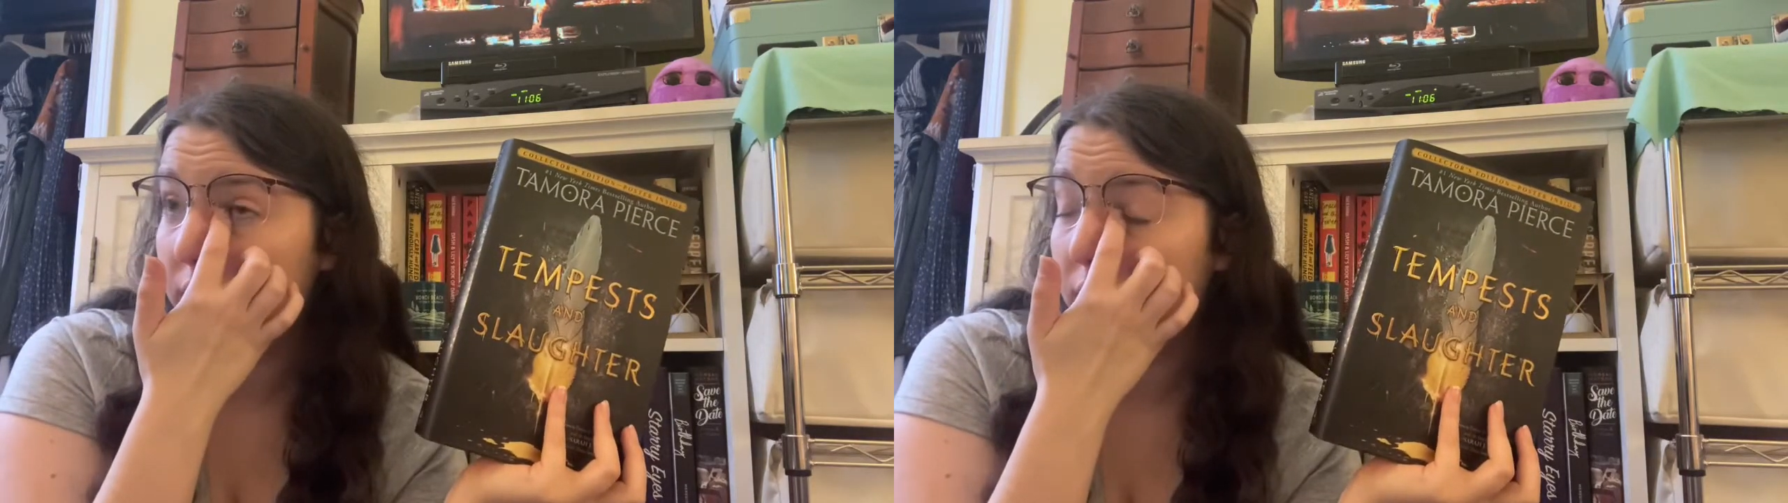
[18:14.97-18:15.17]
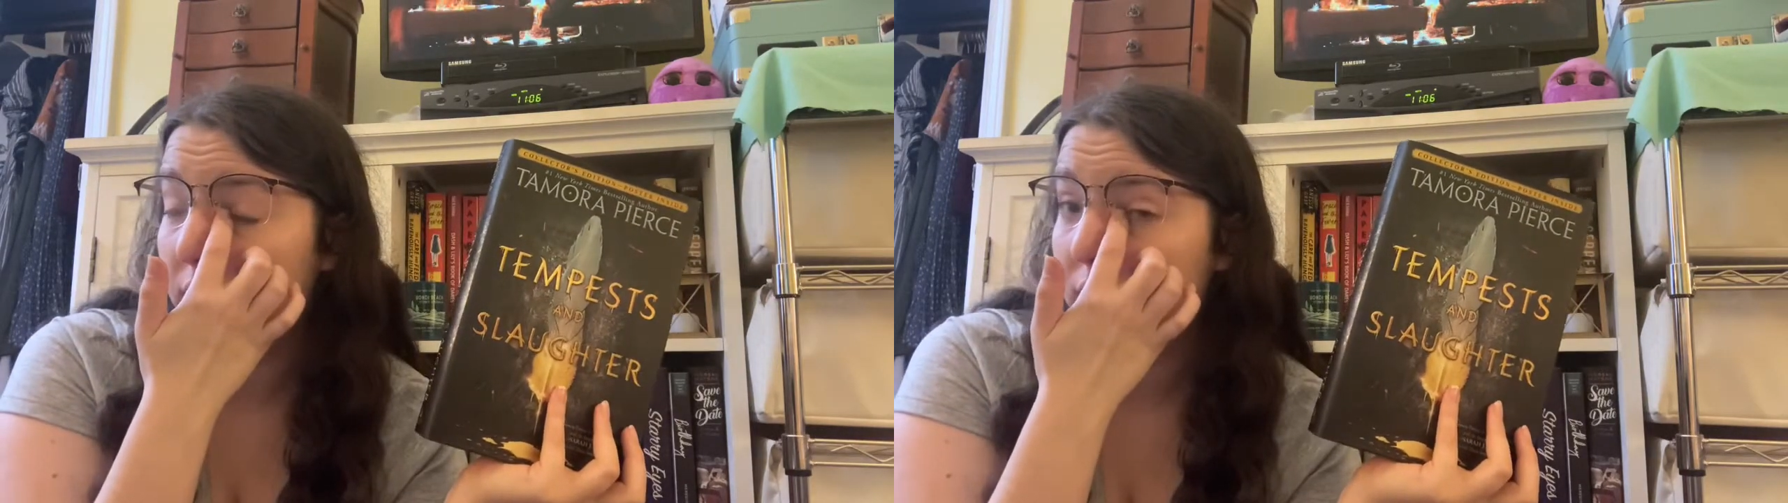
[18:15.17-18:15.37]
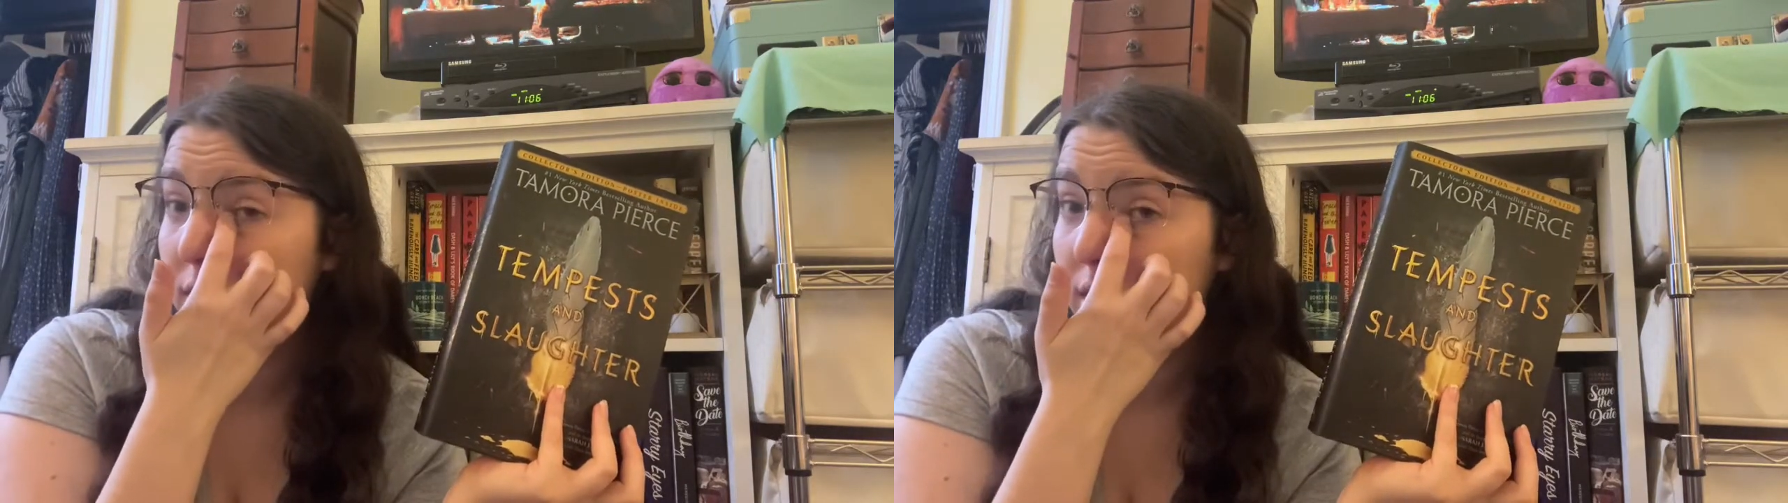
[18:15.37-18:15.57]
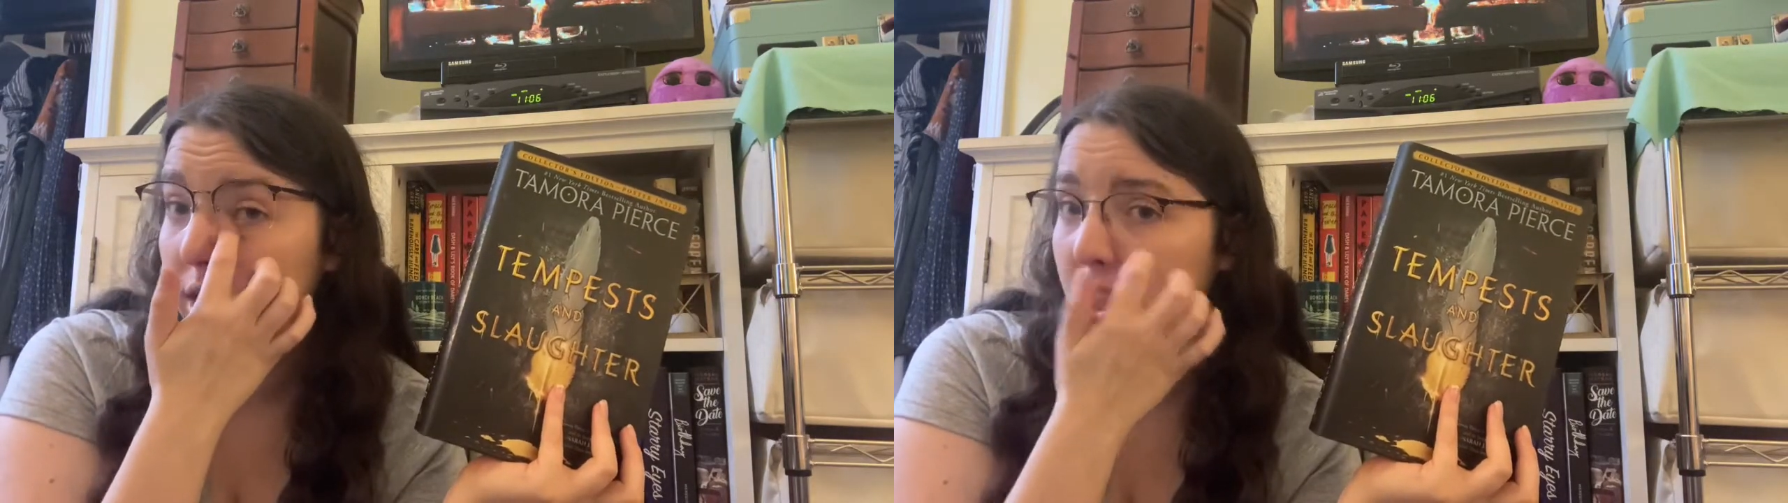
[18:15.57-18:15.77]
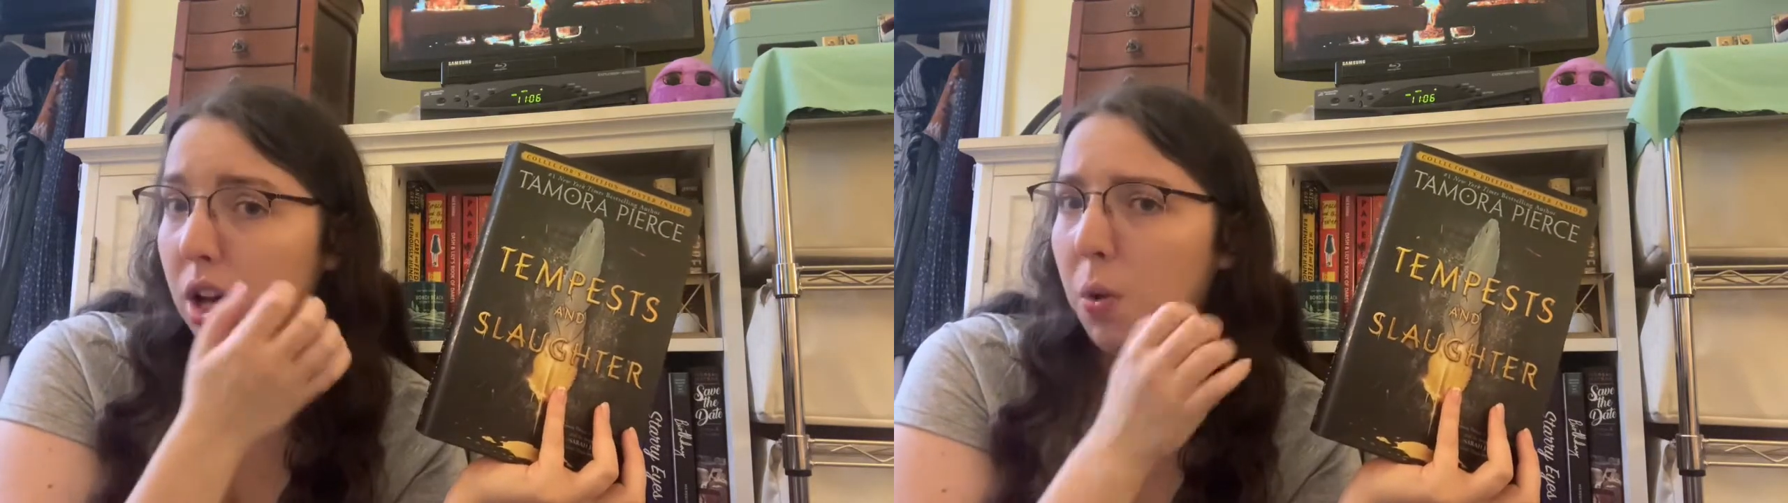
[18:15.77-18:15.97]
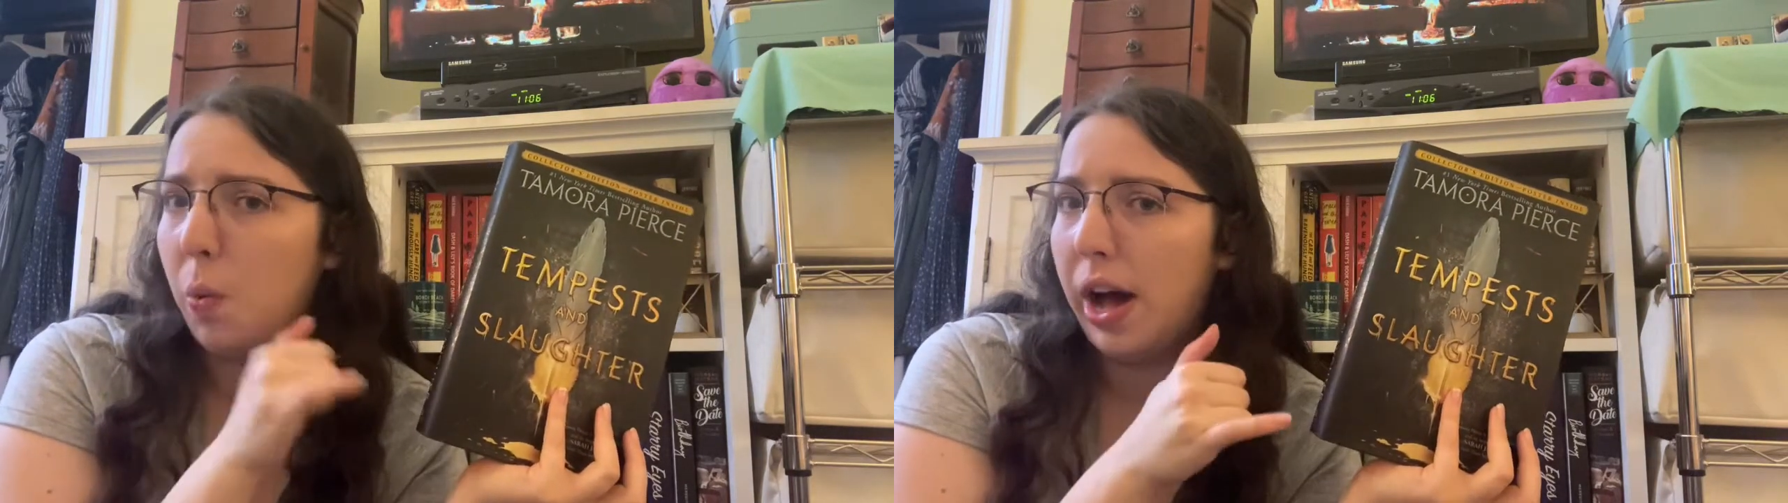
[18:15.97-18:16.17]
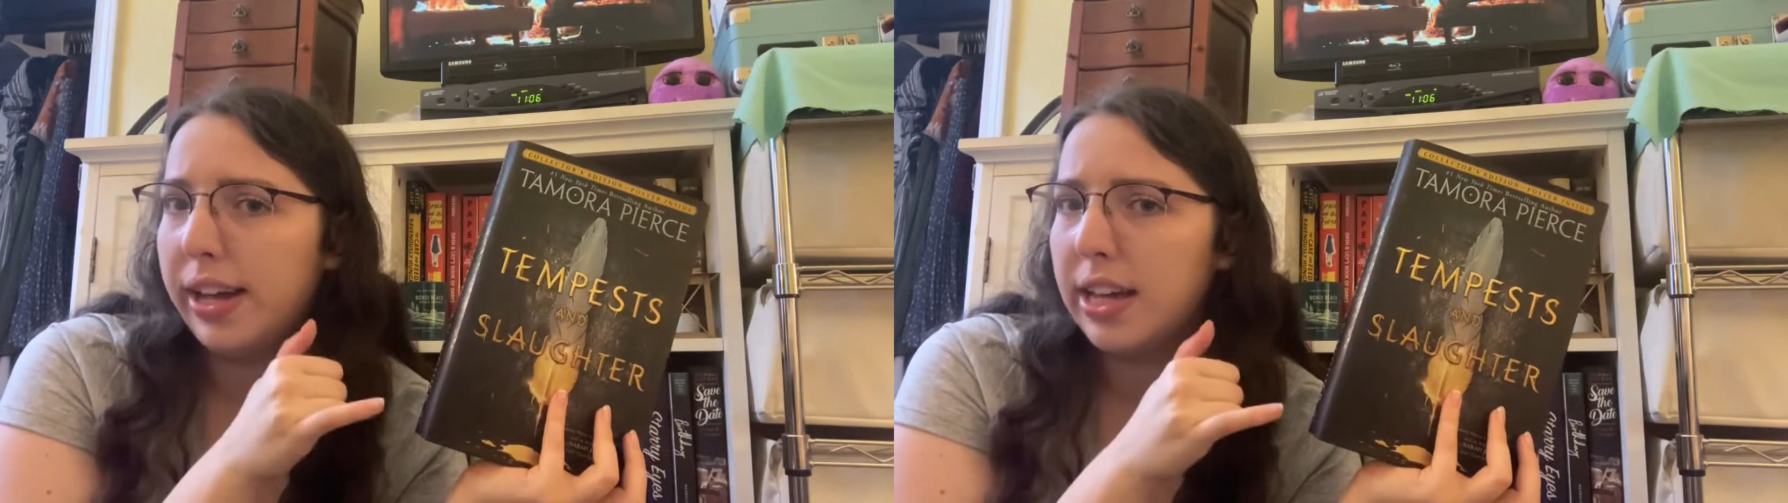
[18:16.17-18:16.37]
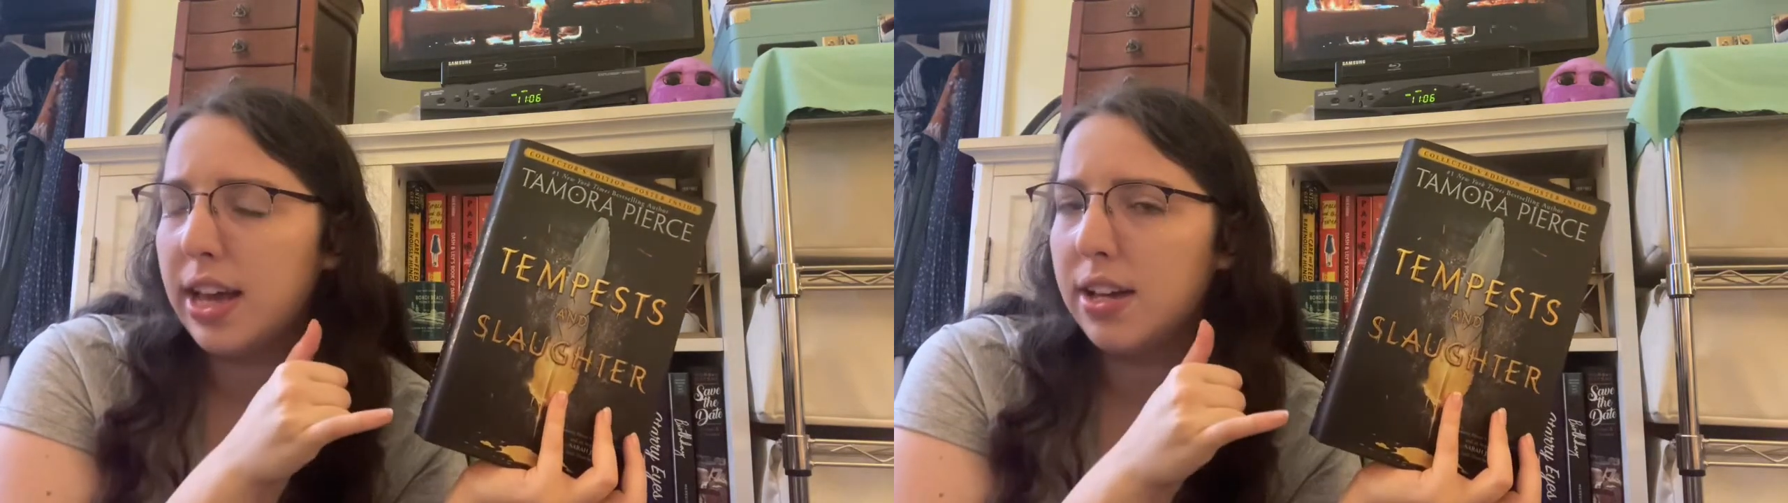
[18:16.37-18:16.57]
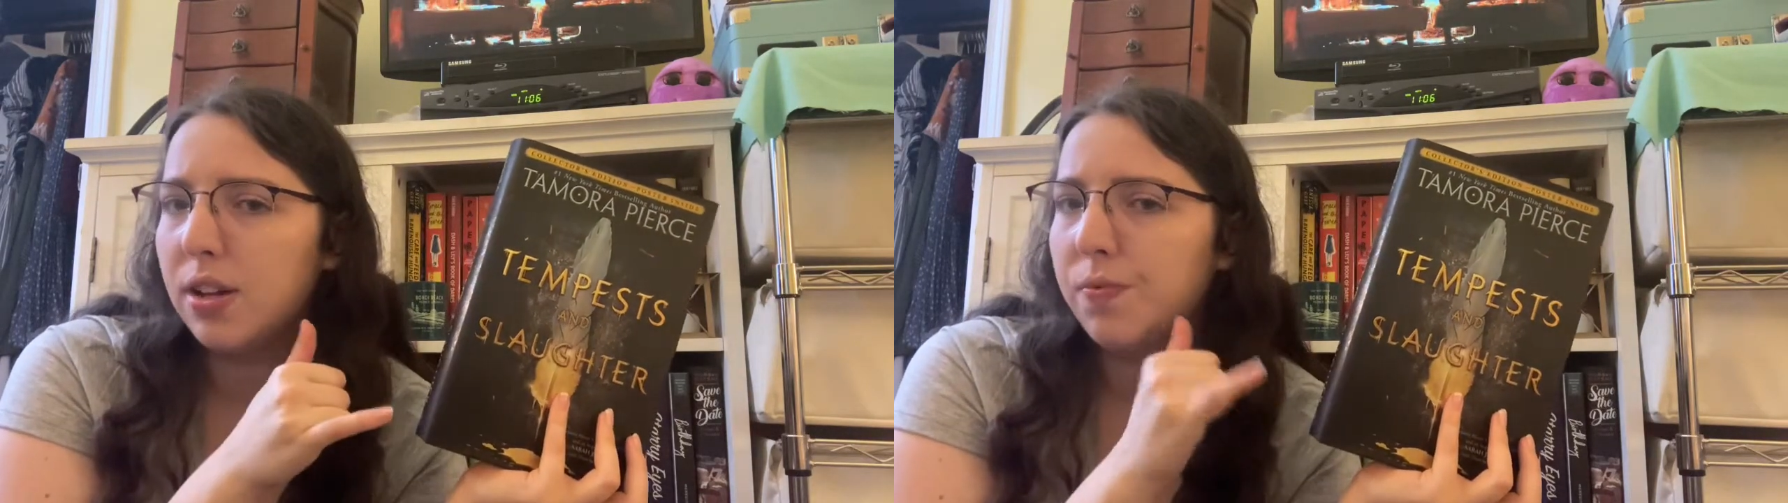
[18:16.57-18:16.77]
and then this is the YA